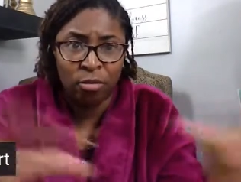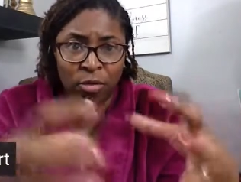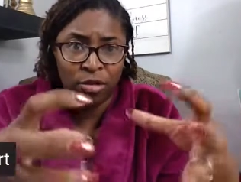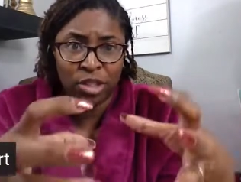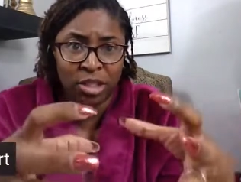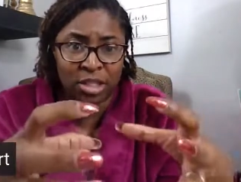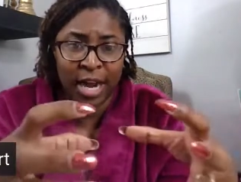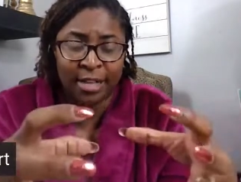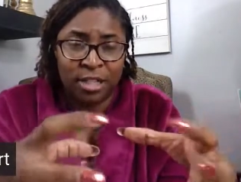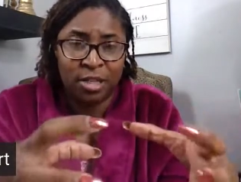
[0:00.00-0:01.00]

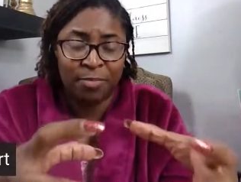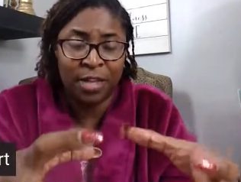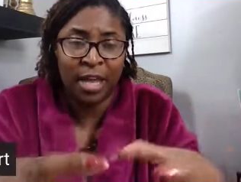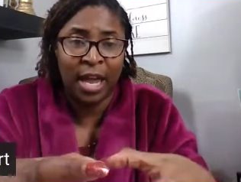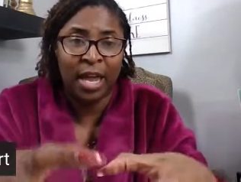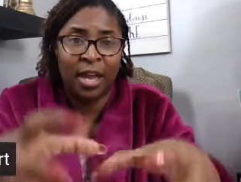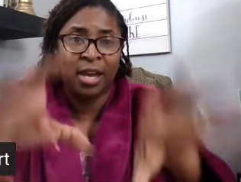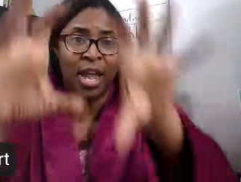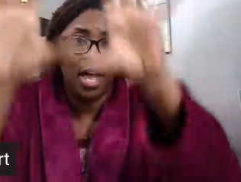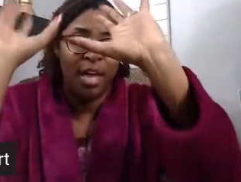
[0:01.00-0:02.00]
snatched up the can,
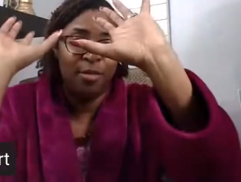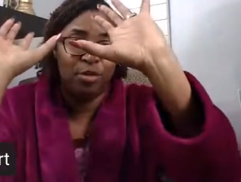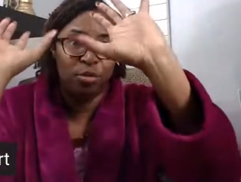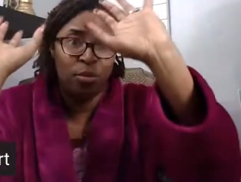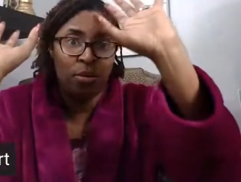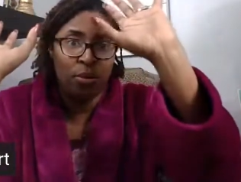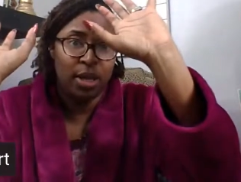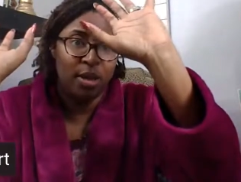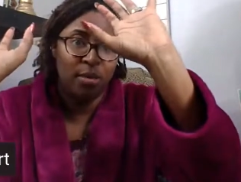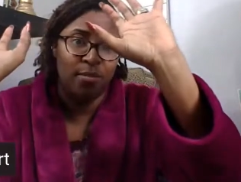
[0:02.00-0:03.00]
and threw
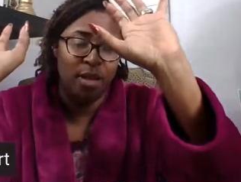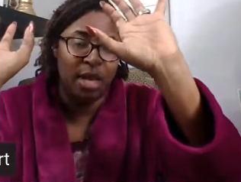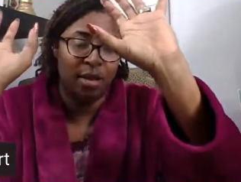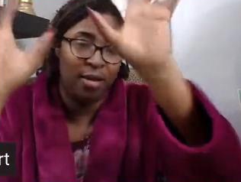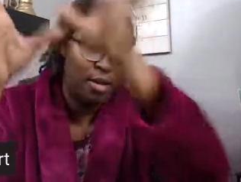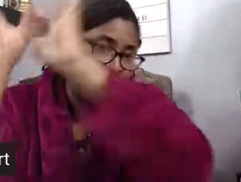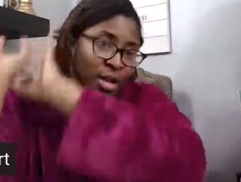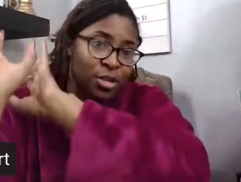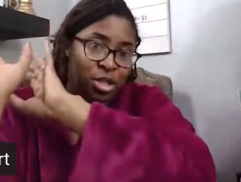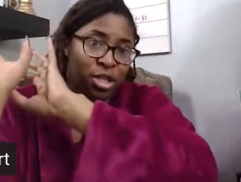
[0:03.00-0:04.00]
him
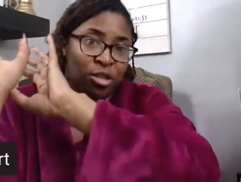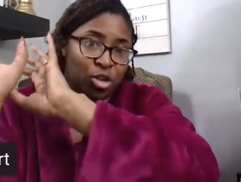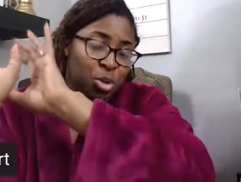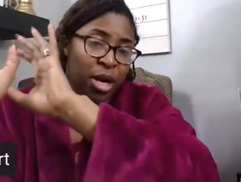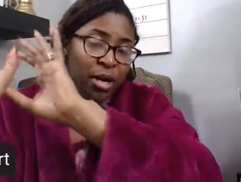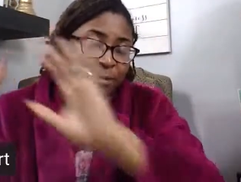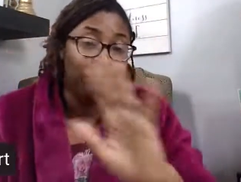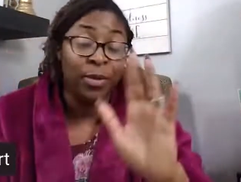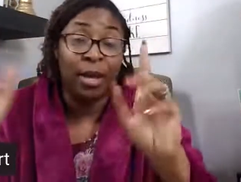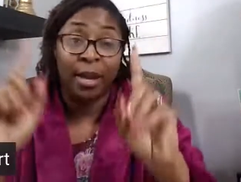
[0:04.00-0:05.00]
into the truck.
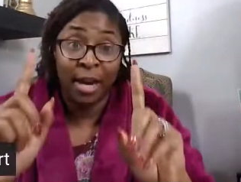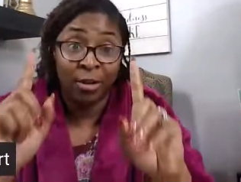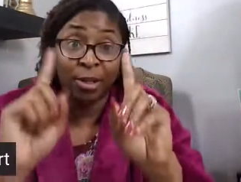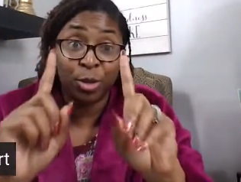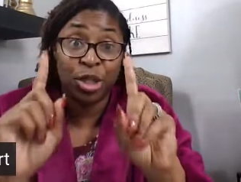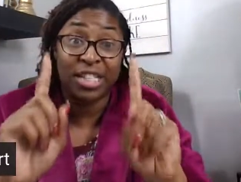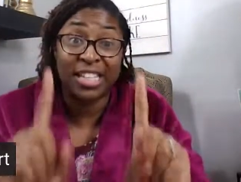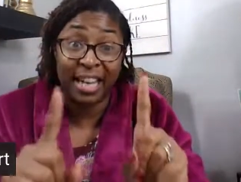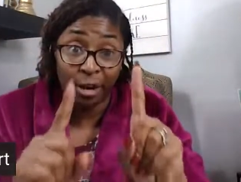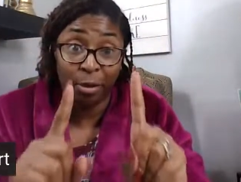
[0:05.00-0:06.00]
Now, here's the
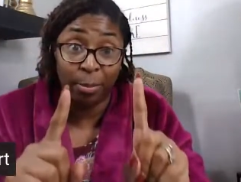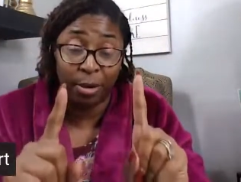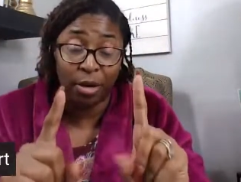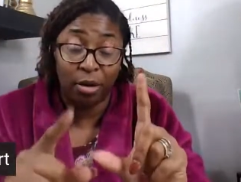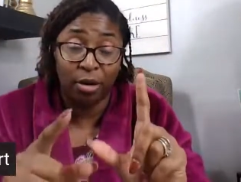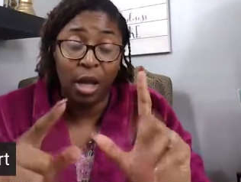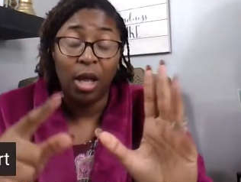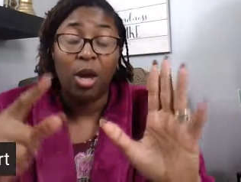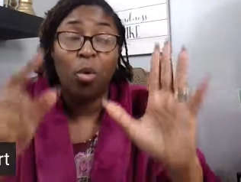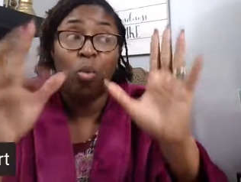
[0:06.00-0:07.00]
scary part.
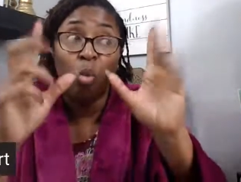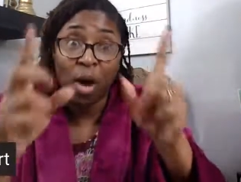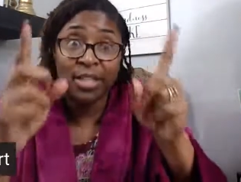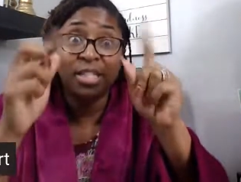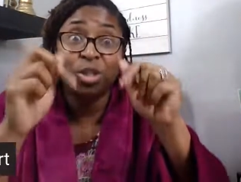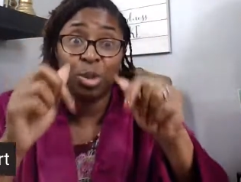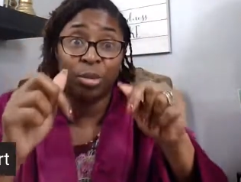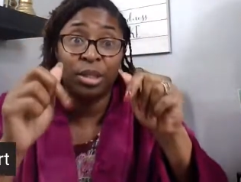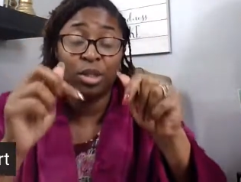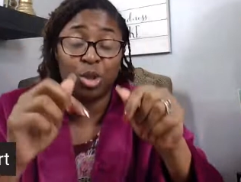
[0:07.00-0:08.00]
Once he's
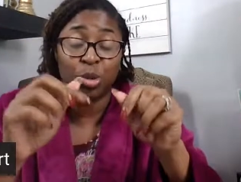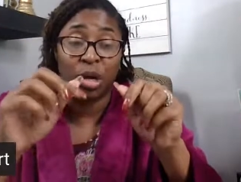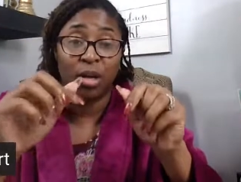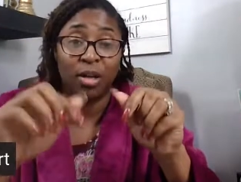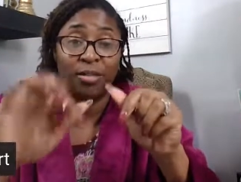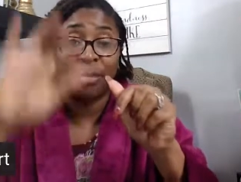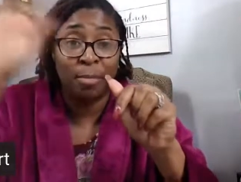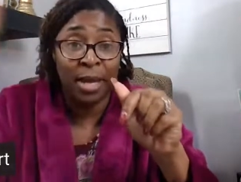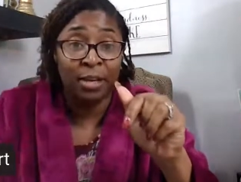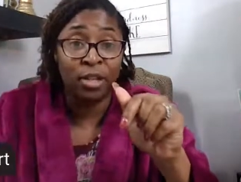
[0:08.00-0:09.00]
thrown in the truck,
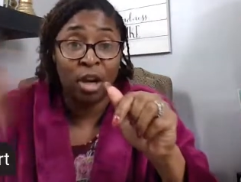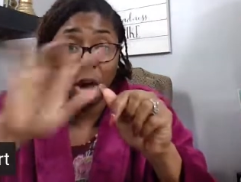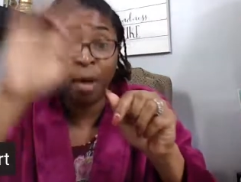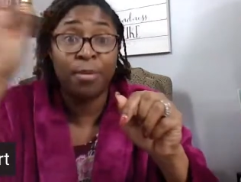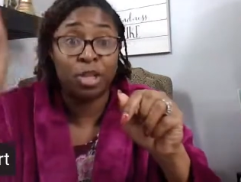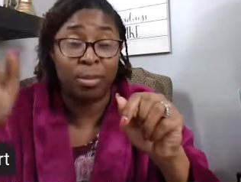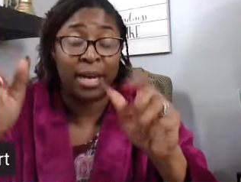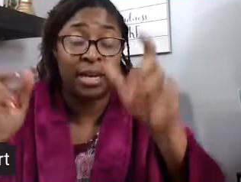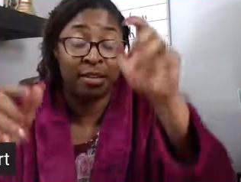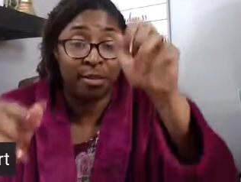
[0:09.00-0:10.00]
the garbage man
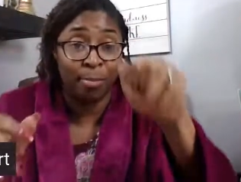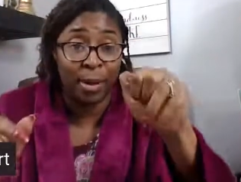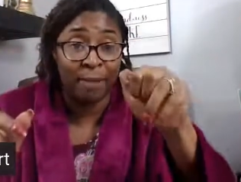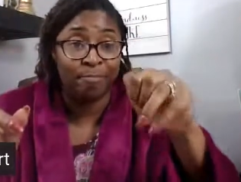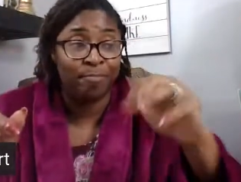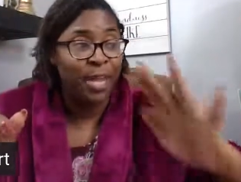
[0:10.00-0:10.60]
hits a button,